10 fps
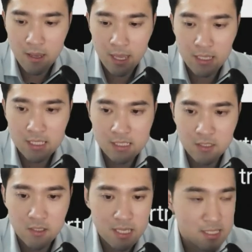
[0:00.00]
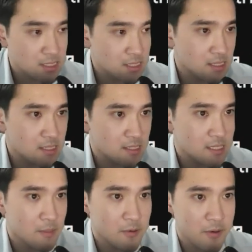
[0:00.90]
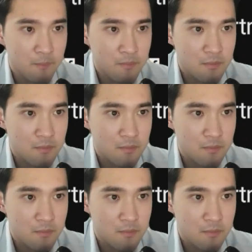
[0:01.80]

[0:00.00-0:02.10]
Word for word: and let's take a look at his summary.